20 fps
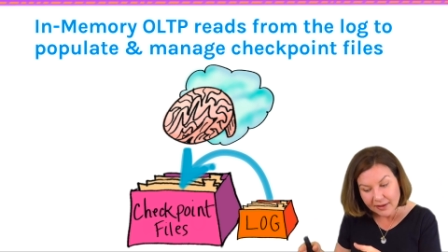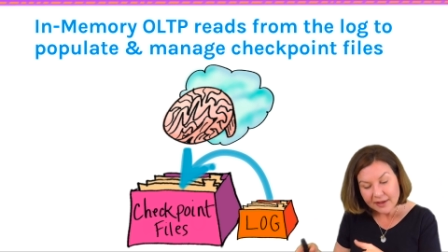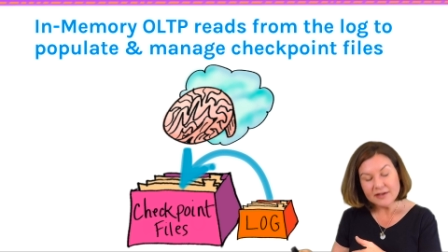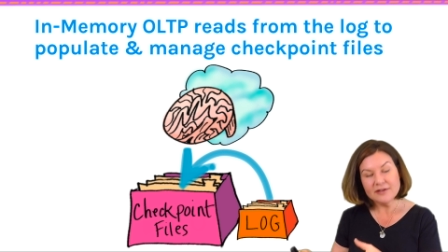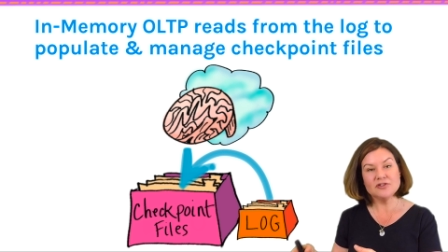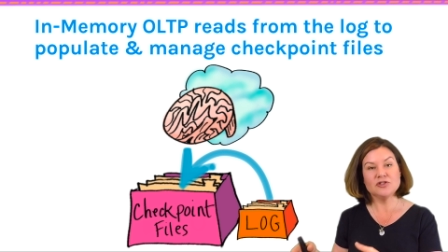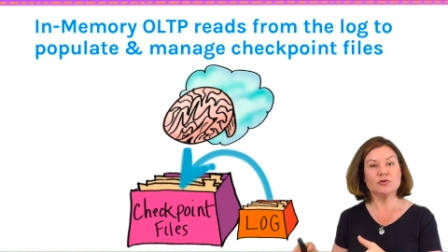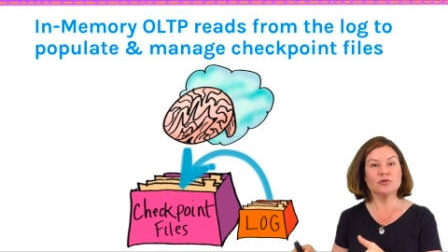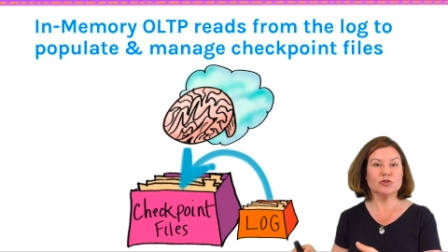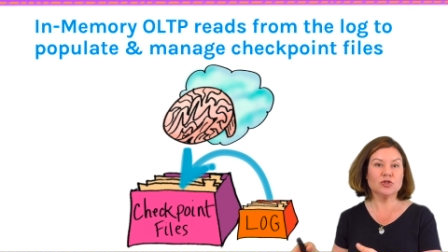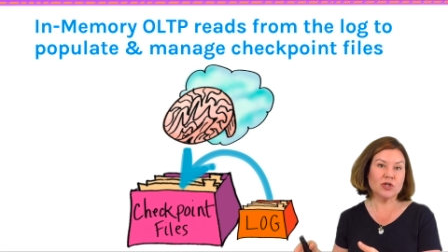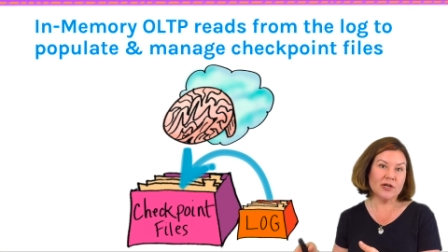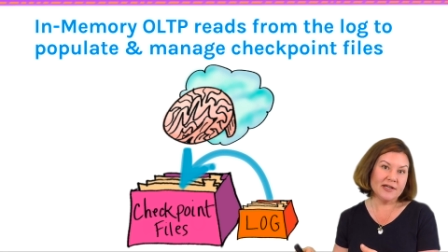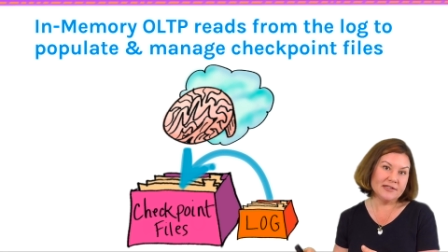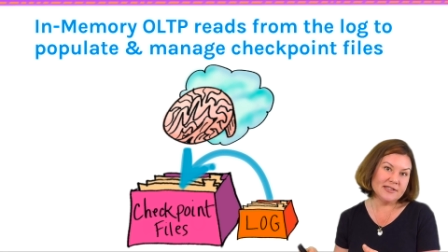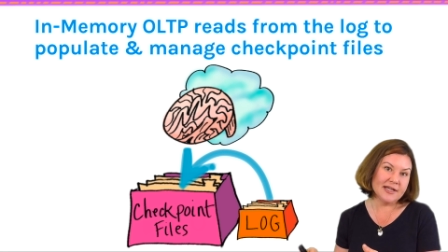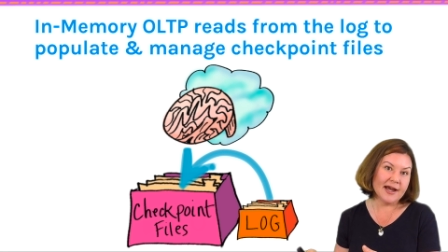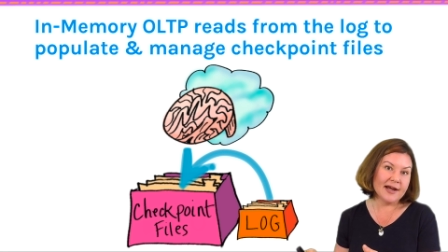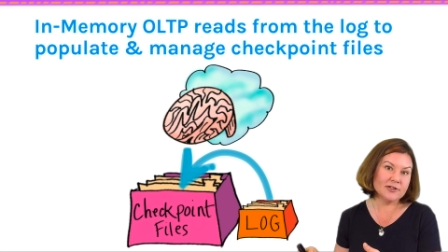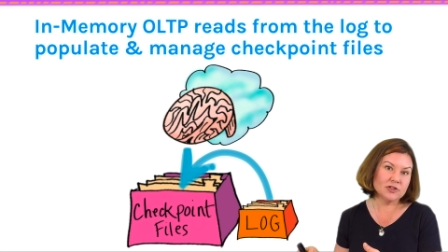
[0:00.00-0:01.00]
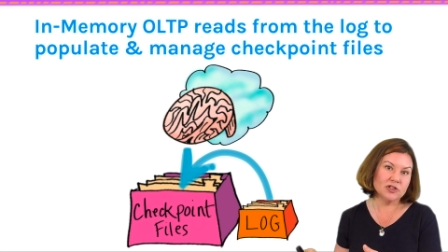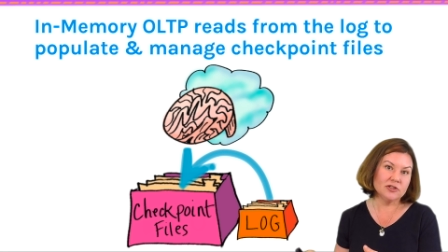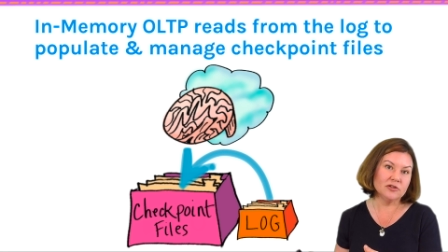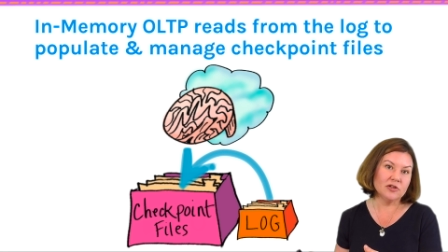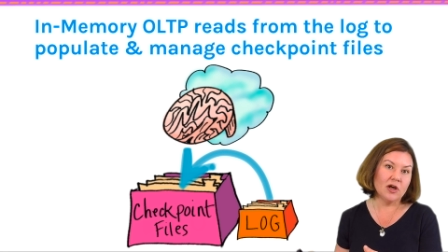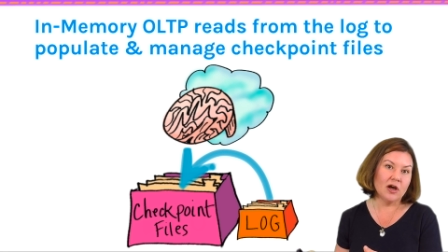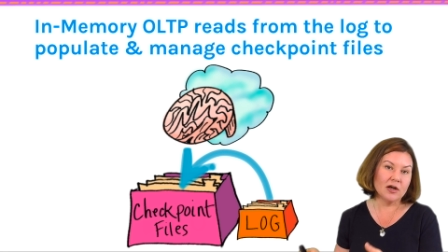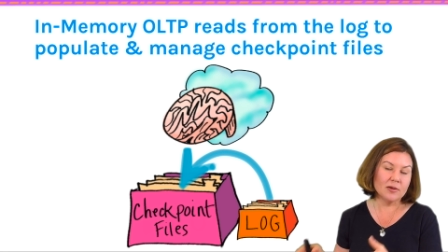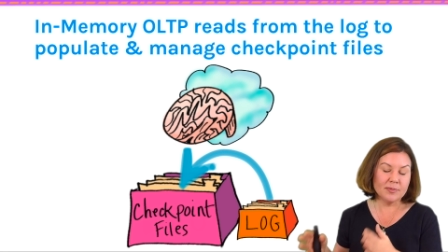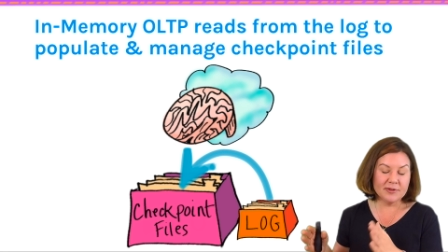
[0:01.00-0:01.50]
as your transaction
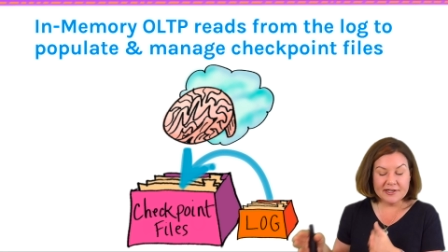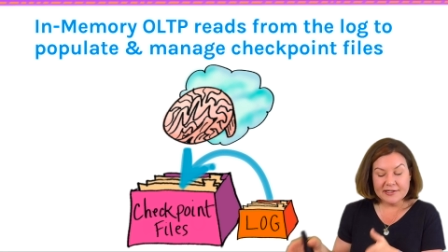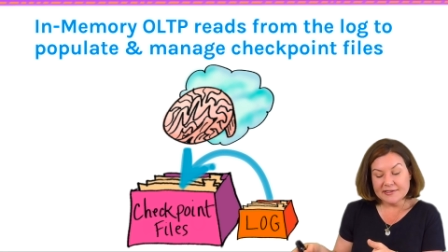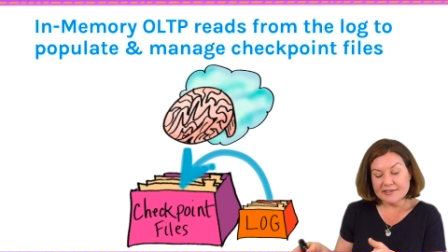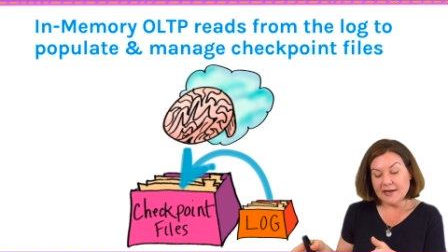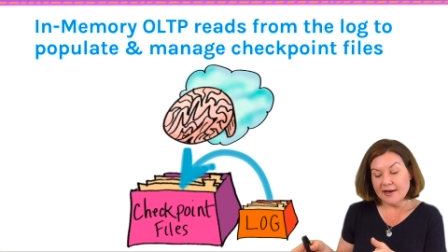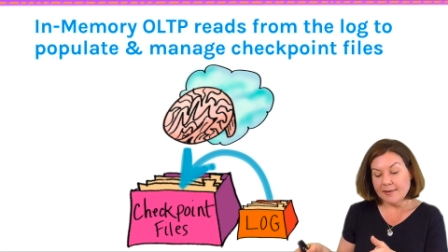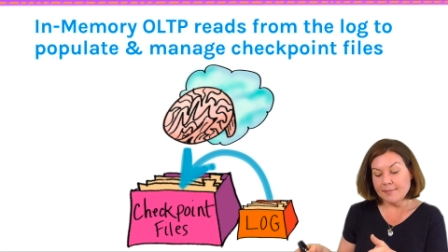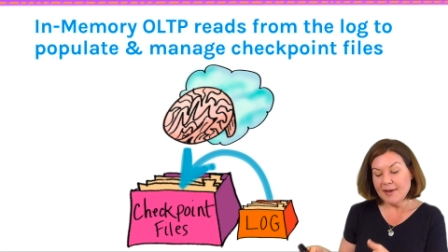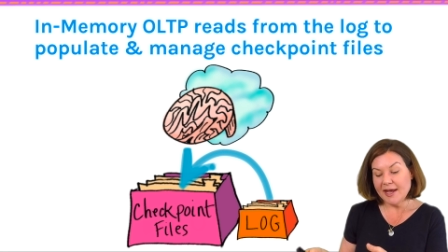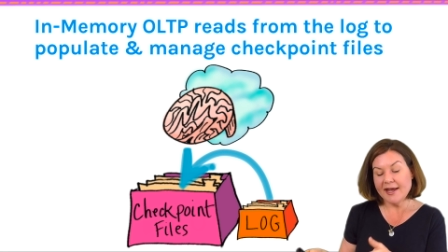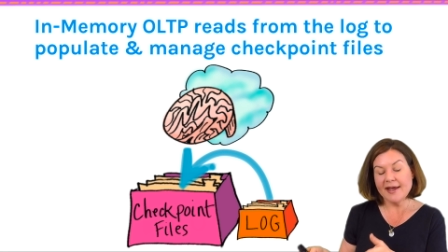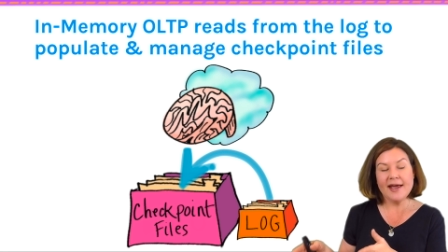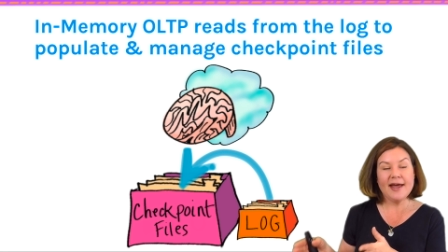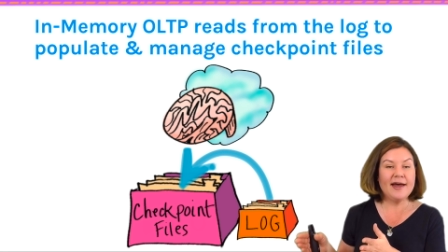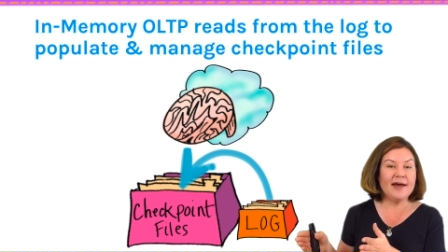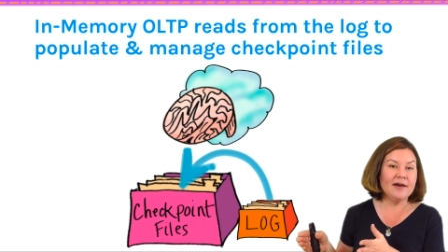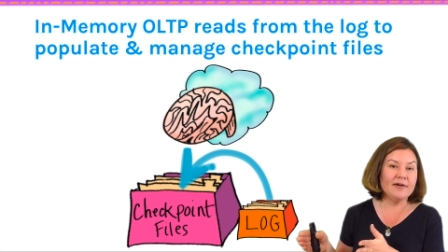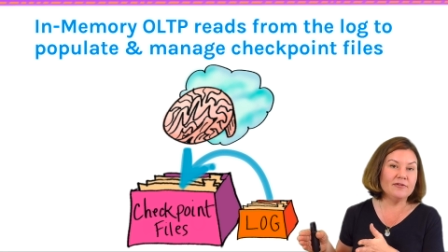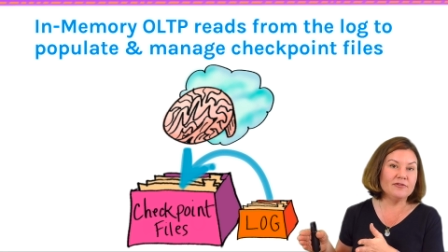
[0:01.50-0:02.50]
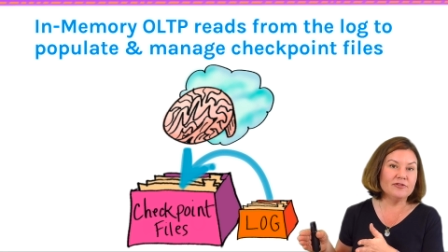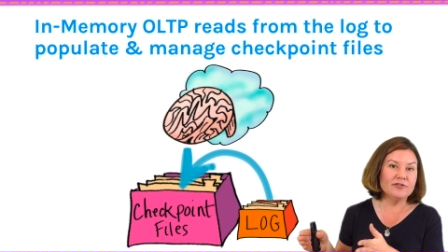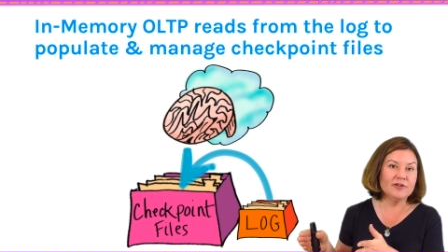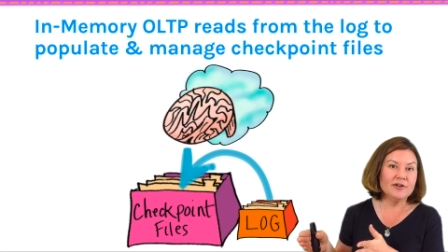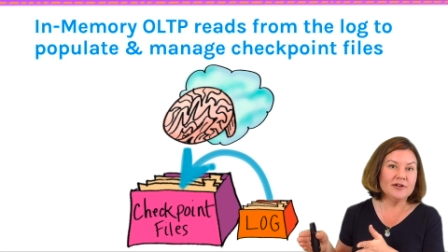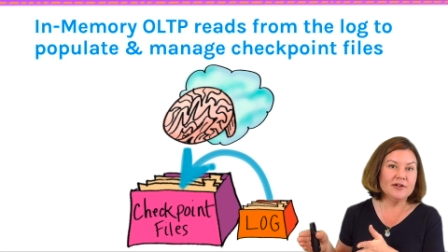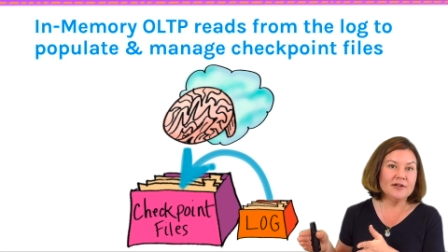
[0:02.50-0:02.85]
log because I may have